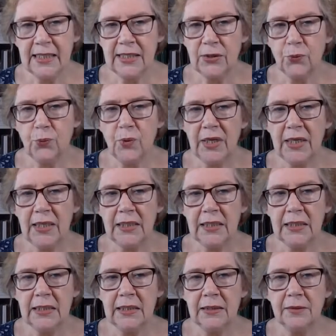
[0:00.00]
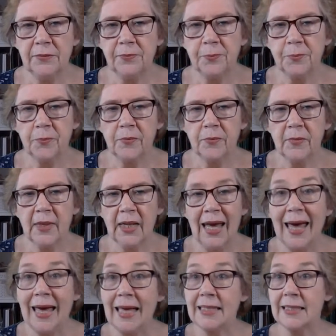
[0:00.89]
is written
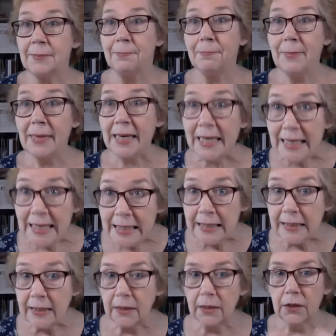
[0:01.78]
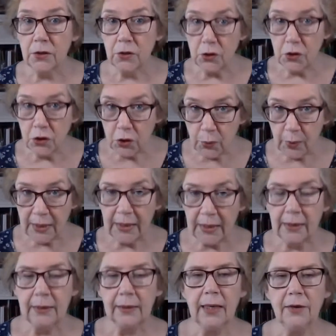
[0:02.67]
as me
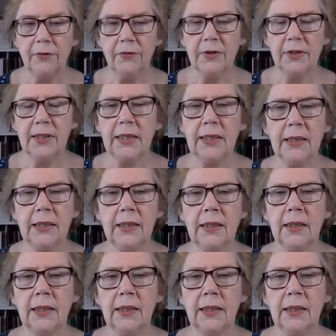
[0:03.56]
doing everything?